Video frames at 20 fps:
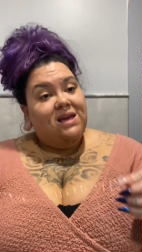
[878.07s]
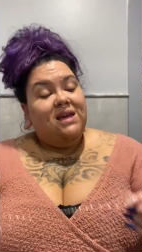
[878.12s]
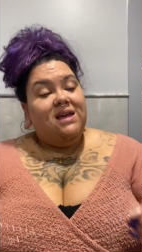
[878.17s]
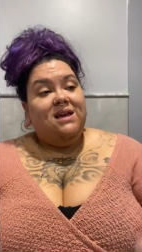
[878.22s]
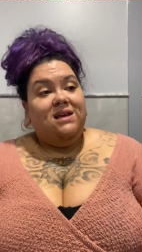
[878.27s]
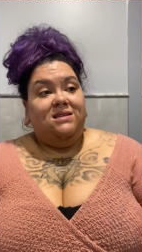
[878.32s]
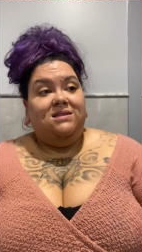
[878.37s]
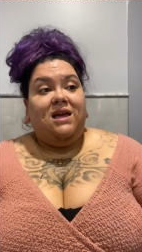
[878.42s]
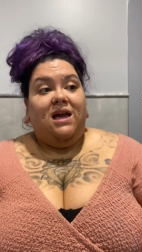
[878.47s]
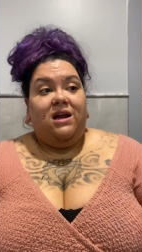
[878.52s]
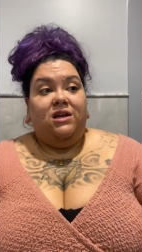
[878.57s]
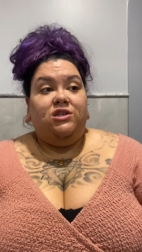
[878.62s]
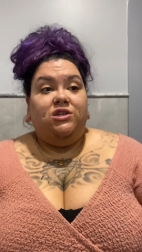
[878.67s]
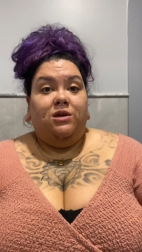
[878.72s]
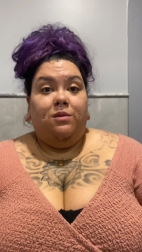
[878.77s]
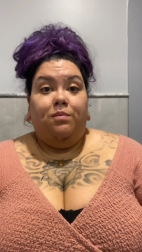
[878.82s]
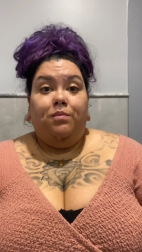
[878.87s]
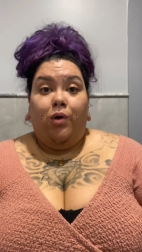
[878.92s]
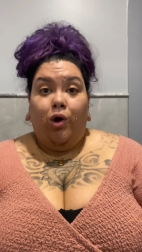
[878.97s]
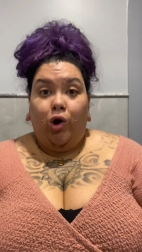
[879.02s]
is
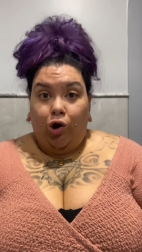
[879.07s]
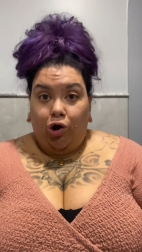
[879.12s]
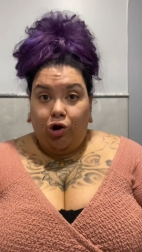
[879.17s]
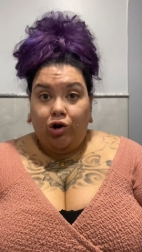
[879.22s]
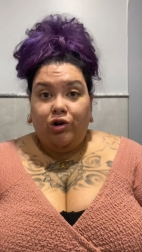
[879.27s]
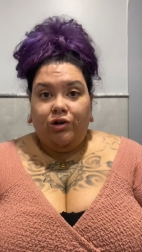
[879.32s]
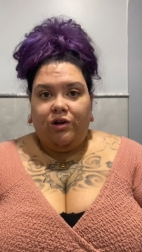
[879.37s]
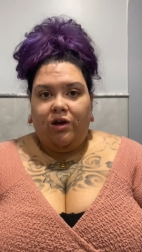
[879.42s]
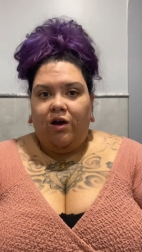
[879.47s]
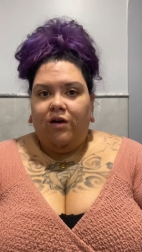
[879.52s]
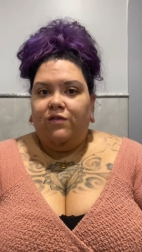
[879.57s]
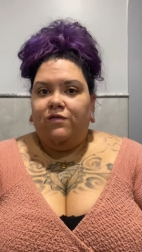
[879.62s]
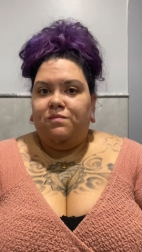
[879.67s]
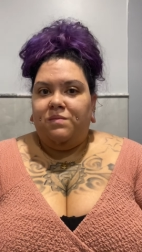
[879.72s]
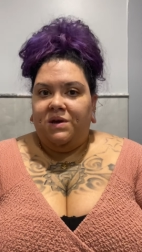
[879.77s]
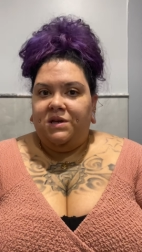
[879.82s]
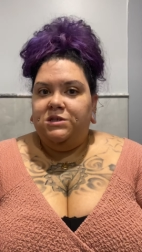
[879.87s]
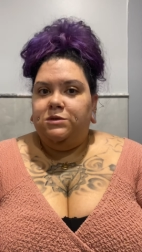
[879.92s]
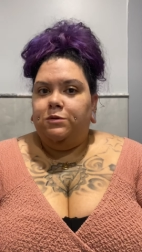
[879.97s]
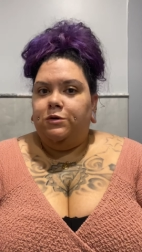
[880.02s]
actually part of
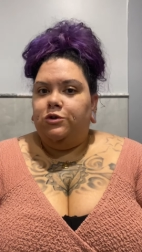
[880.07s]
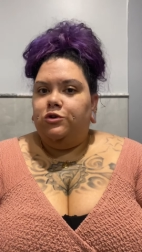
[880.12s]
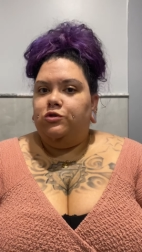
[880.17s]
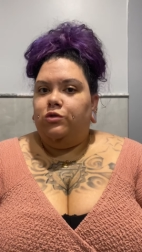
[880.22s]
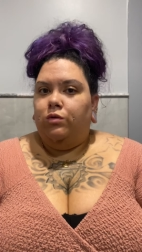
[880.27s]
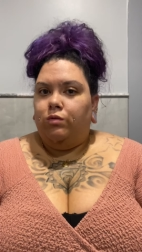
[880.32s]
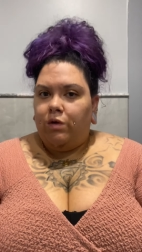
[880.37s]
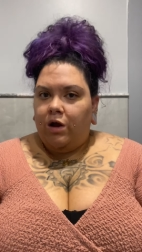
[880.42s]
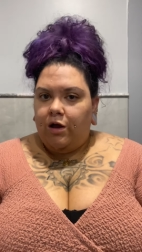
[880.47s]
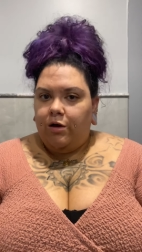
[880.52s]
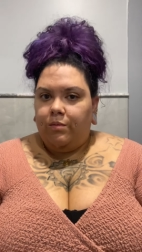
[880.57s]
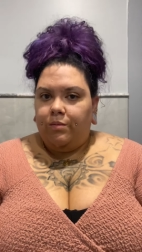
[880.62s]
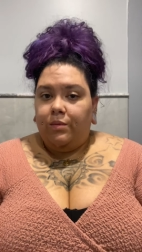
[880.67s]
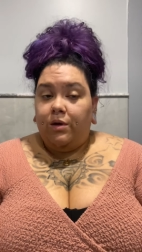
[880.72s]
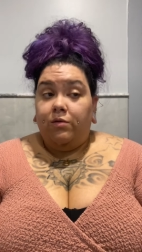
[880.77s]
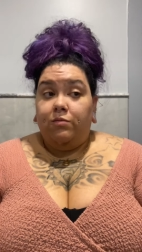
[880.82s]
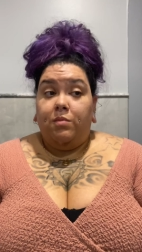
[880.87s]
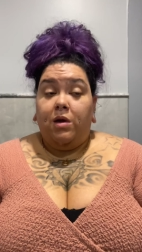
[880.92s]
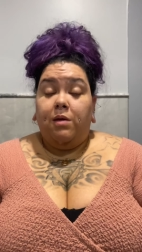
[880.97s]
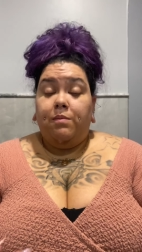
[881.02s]
my spiritual realm,
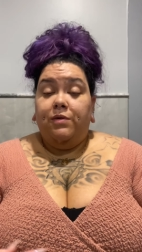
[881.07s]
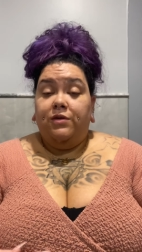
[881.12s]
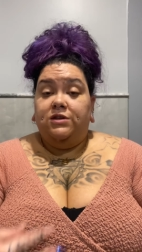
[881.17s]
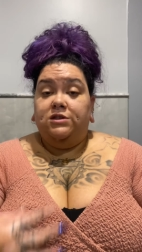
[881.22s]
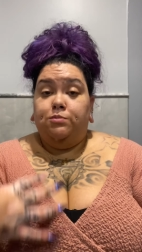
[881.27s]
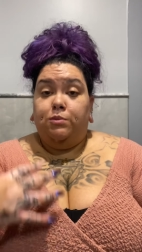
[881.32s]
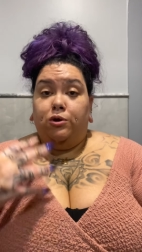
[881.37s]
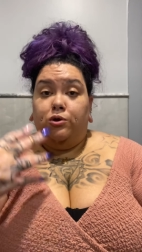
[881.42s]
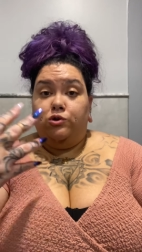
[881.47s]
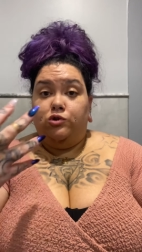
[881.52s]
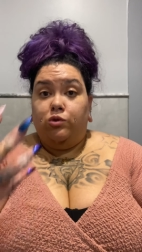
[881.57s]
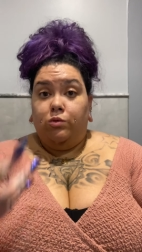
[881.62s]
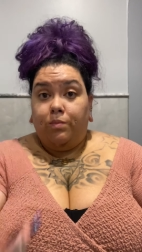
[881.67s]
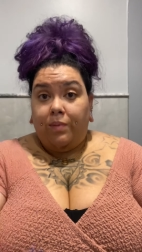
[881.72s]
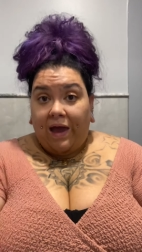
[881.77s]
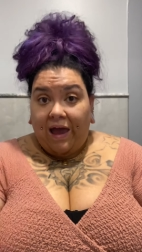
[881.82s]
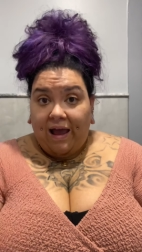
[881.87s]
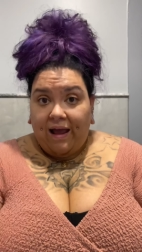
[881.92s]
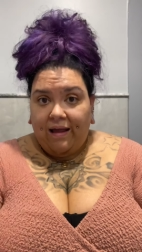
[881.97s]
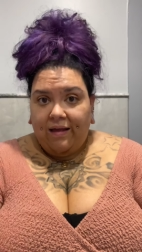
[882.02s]
of my spiritual
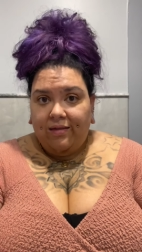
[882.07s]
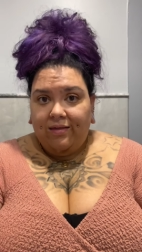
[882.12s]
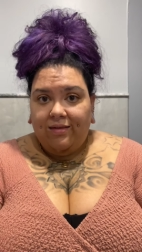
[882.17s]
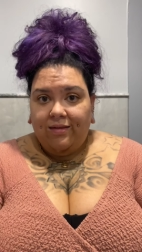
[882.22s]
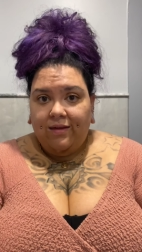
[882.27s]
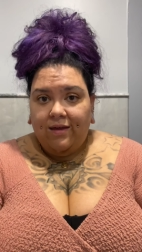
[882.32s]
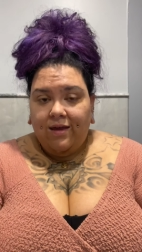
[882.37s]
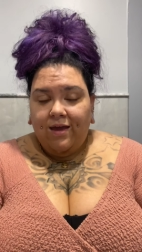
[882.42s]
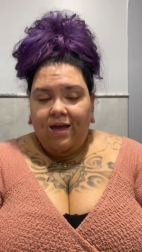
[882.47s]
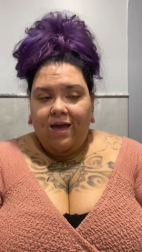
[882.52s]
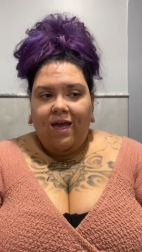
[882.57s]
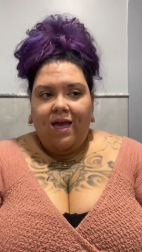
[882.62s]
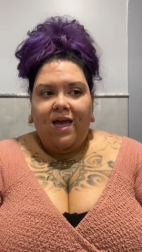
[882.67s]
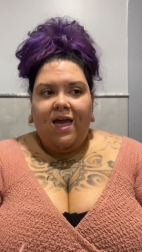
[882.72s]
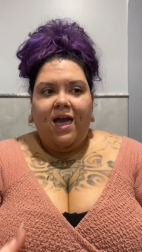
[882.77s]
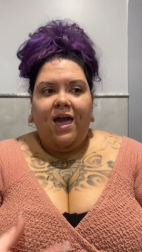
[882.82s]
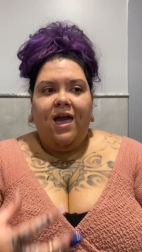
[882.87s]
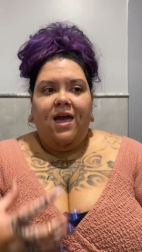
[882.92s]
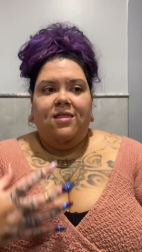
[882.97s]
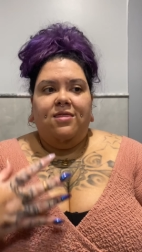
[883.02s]
path,
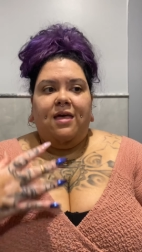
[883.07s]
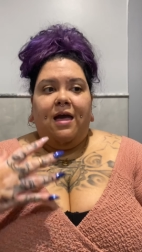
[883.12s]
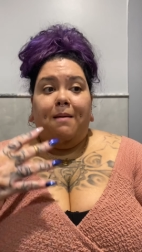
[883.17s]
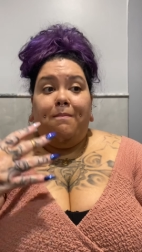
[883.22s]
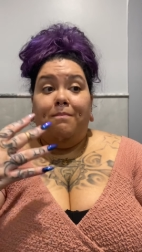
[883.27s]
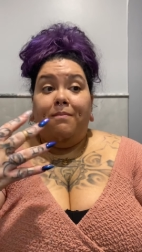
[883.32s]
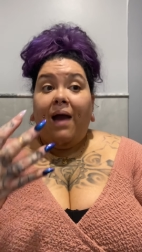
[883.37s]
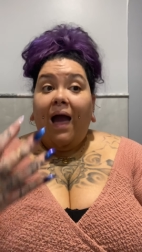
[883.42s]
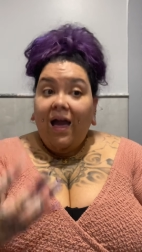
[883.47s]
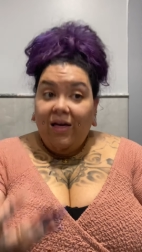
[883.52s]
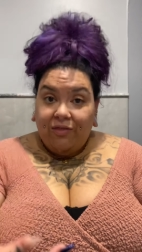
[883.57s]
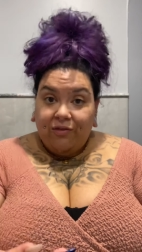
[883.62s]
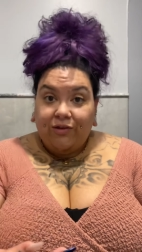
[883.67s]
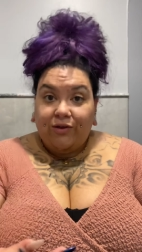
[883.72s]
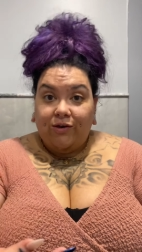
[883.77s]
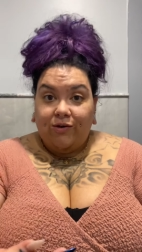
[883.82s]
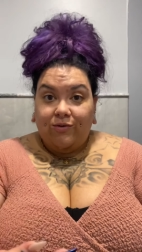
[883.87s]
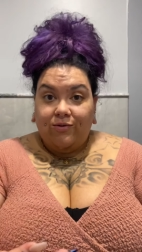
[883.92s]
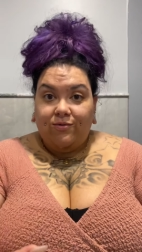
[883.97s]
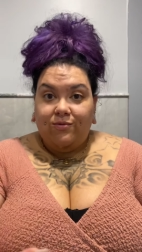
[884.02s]
and that
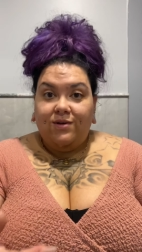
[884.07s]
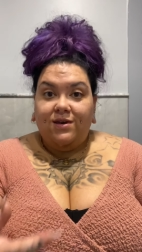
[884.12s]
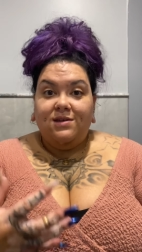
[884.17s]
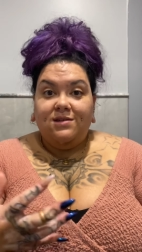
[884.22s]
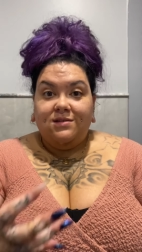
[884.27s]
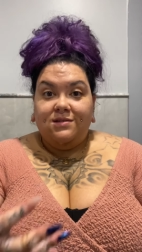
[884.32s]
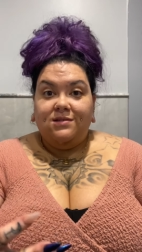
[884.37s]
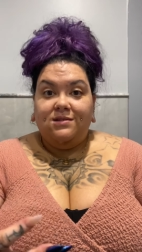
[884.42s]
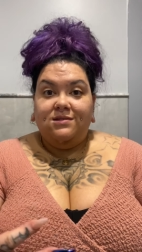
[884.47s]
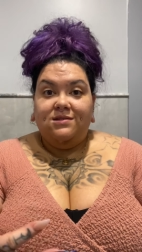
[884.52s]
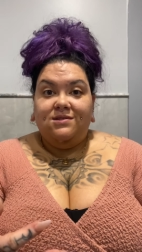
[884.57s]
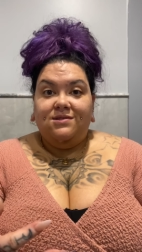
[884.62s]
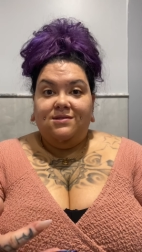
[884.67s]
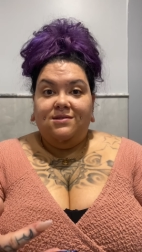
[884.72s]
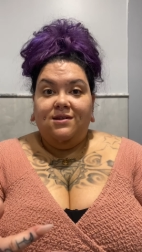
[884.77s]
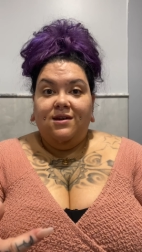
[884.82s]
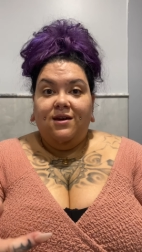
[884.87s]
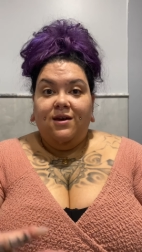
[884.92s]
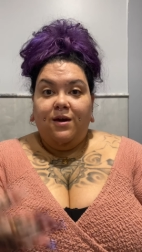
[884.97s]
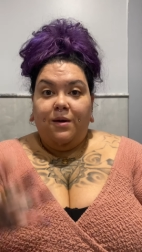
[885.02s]
Mathew is
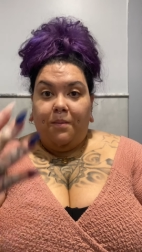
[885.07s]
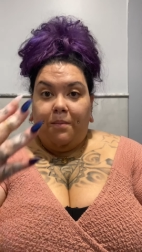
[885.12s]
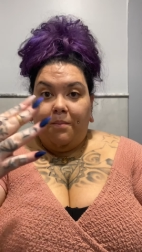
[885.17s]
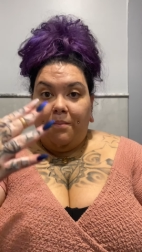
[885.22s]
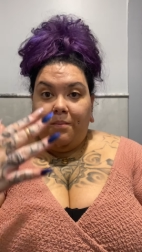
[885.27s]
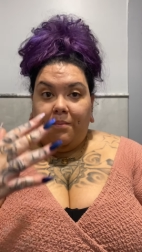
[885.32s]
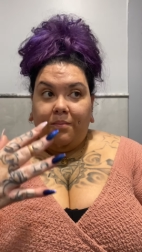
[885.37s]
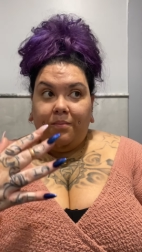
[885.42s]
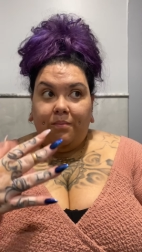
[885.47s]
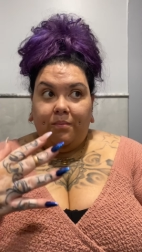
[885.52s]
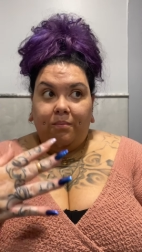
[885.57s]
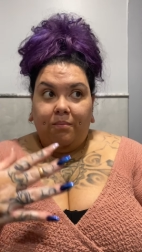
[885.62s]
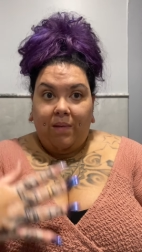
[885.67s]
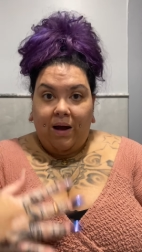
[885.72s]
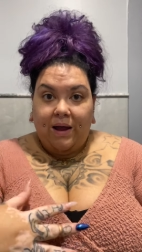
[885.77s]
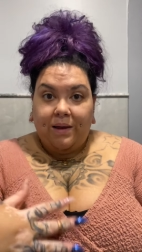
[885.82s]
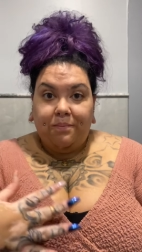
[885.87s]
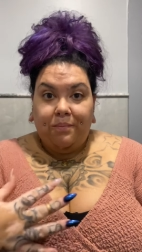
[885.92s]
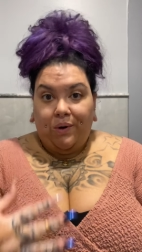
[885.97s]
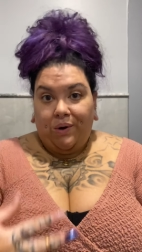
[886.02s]

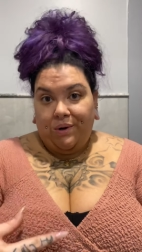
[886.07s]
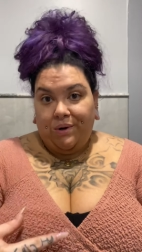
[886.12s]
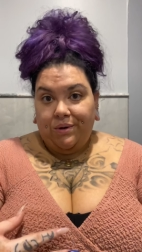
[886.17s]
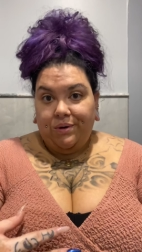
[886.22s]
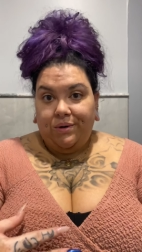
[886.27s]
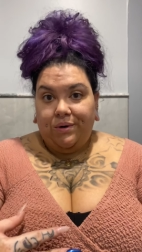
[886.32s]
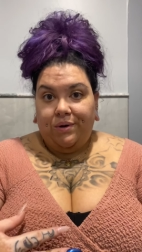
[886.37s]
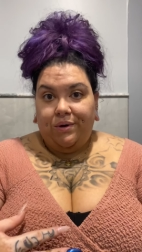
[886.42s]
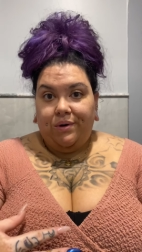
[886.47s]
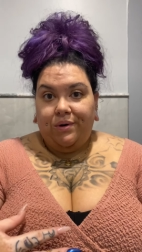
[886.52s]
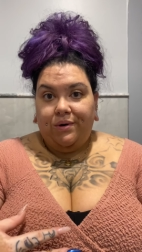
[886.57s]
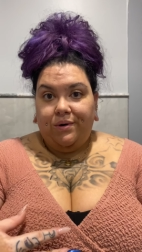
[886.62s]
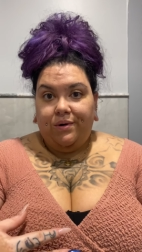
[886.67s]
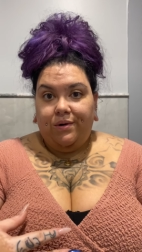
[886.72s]
my partner